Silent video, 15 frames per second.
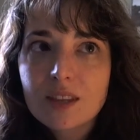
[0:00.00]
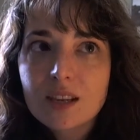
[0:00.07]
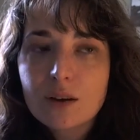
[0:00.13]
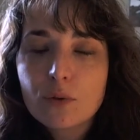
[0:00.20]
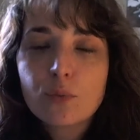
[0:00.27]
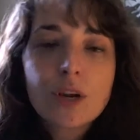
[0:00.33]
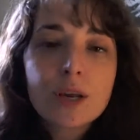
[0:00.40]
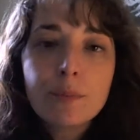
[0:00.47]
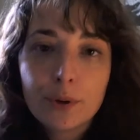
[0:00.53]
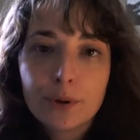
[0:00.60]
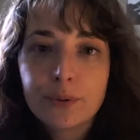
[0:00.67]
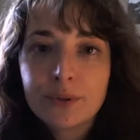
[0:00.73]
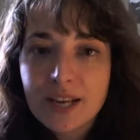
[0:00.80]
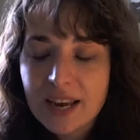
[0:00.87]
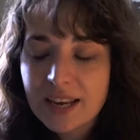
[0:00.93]

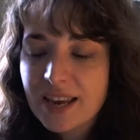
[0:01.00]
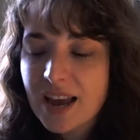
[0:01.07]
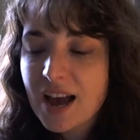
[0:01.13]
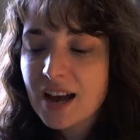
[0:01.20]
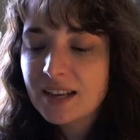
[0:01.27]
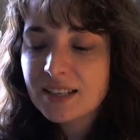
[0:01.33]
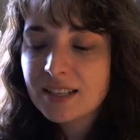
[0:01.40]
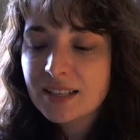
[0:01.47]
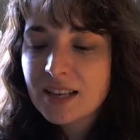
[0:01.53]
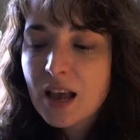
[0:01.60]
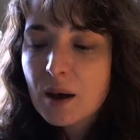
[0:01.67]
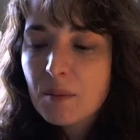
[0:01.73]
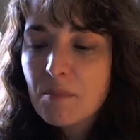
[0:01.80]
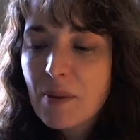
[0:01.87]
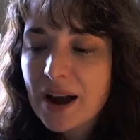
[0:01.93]
reboot, I guess,
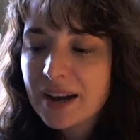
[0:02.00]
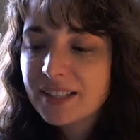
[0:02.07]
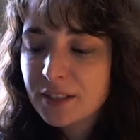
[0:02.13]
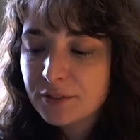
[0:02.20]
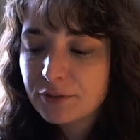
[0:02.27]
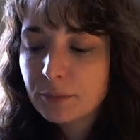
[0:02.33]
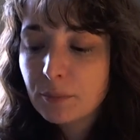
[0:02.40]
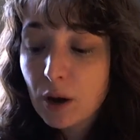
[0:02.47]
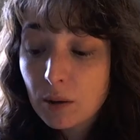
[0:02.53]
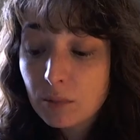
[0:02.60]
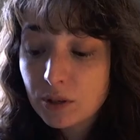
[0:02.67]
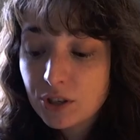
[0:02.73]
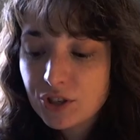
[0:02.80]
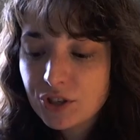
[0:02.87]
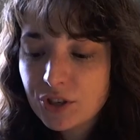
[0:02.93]
by a different
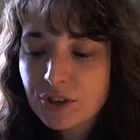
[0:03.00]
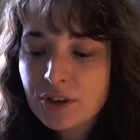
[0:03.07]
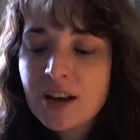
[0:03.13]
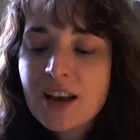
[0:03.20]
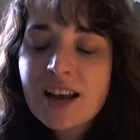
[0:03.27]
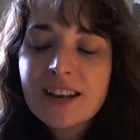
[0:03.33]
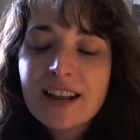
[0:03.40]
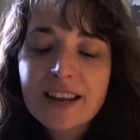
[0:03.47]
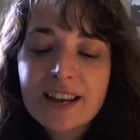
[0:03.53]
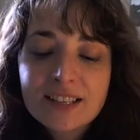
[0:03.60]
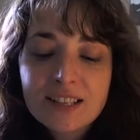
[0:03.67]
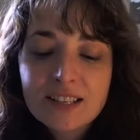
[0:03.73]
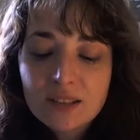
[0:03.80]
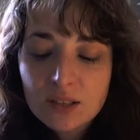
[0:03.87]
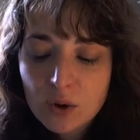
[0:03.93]
publisher. And I guess
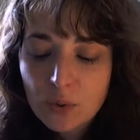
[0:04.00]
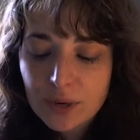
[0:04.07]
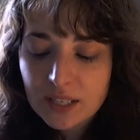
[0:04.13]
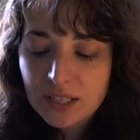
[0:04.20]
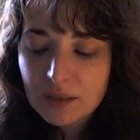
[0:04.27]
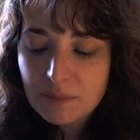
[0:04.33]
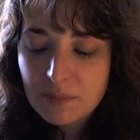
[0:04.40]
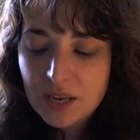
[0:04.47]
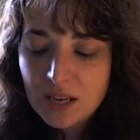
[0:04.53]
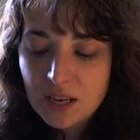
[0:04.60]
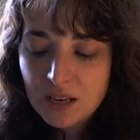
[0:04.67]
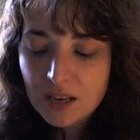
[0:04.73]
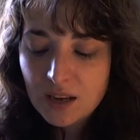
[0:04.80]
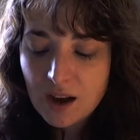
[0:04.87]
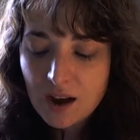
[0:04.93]
this is going to
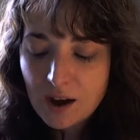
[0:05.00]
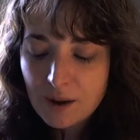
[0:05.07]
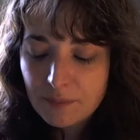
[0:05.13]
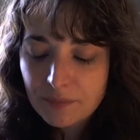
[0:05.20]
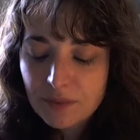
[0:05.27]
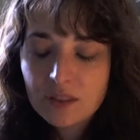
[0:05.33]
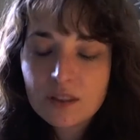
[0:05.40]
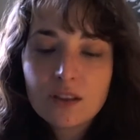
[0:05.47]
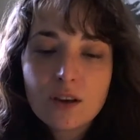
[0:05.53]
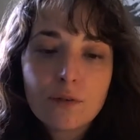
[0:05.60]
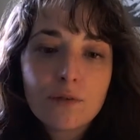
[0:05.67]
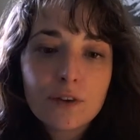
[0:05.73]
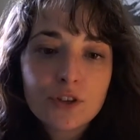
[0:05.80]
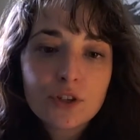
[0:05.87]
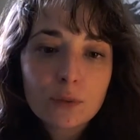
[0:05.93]
be the
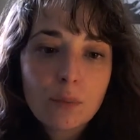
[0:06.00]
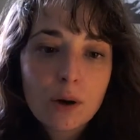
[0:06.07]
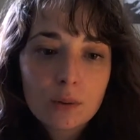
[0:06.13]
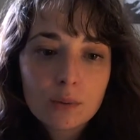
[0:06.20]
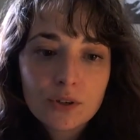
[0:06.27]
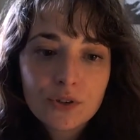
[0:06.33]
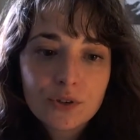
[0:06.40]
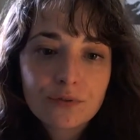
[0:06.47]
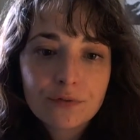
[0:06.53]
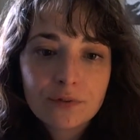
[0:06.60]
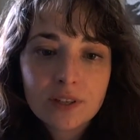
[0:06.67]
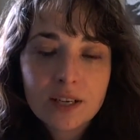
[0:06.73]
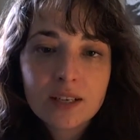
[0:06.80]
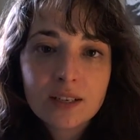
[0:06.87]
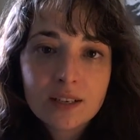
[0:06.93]
official publisher for
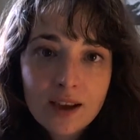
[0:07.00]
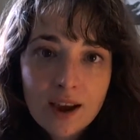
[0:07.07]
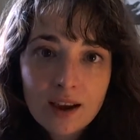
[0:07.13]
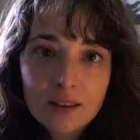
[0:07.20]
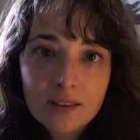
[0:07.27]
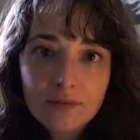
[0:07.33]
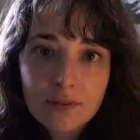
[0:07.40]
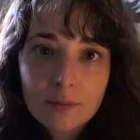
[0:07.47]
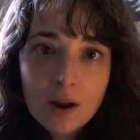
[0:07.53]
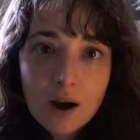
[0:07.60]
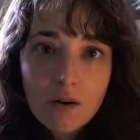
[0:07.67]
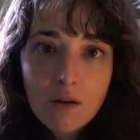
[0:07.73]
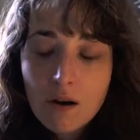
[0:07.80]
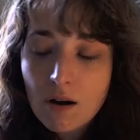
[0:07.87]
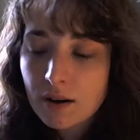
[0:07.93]
Lady Death from now
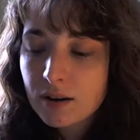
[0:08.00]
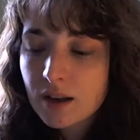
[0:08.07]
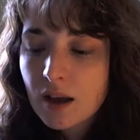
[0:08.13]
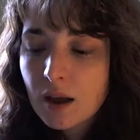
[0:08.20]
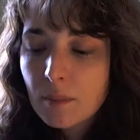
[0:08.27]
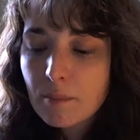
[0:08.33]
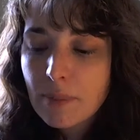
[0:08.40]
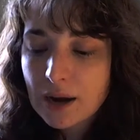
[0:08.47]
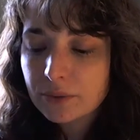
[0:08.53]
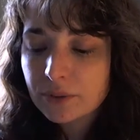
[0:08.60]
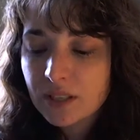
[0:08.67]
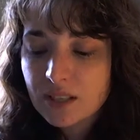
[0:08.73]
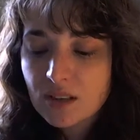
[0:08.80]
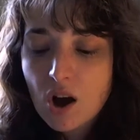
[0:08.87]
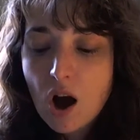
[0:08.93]
on,
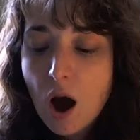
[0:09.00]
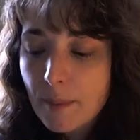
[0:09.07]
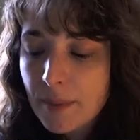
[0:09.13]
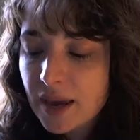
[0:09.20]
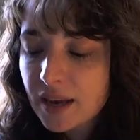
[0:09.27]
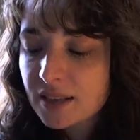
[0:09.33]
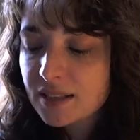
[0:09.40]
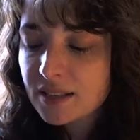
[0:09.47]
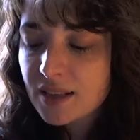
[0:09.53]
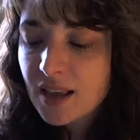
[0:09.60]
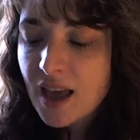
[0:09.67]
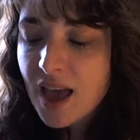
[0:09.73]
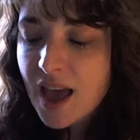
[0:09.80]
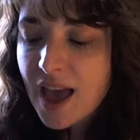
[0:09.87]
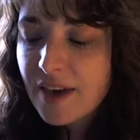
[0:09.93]
Boundless Comics.
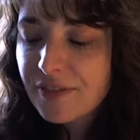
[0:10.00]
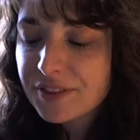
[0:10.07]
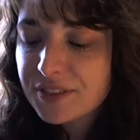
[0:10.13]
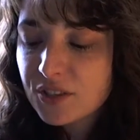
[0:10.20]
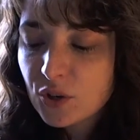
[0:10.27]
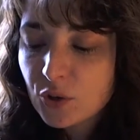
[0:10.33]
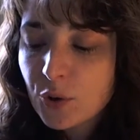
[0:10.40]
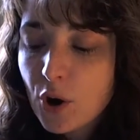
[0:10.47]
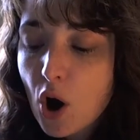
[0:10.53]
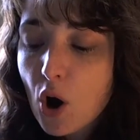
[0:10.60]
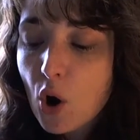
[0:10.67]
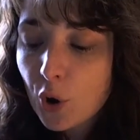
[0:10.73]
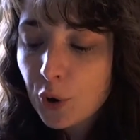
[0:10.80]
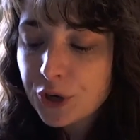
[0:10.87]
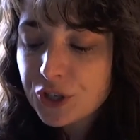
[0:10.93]
And this is
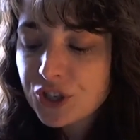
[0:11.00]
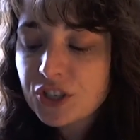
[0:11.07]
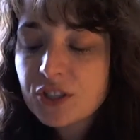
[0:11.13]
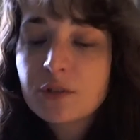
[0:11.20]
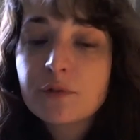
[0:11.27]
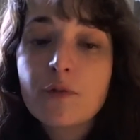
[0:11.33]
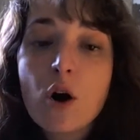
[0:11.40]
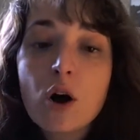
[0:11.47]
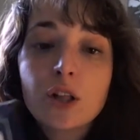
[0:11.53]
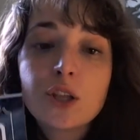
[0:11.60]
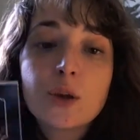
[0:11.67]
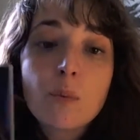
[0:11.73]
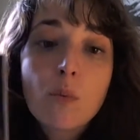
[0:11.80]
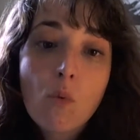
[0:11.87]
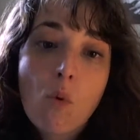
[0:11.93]
Origins
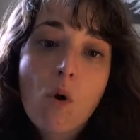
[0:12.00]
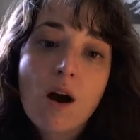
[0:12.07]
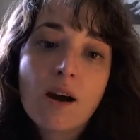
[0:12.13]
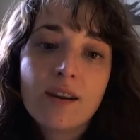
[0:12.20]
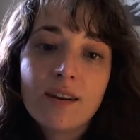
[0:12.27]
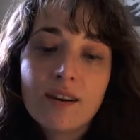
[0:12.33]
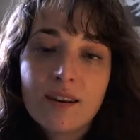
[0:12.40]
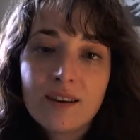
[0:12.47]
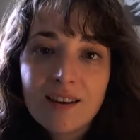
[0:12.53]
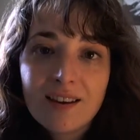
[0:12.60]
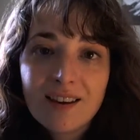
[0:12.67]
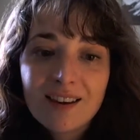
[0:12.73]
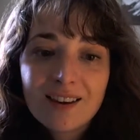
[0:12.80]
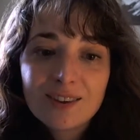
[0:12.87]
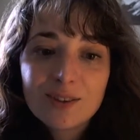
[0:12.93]
Volume 1.
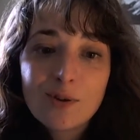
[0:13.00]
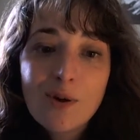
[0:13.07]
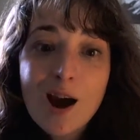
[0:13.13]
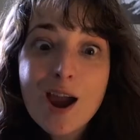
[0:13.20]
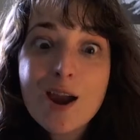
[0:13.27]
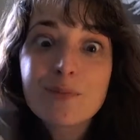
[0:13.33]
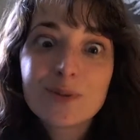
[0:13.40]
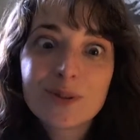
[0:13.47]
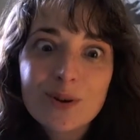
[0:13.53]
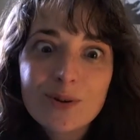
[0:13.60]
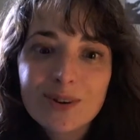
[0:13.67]
So I am so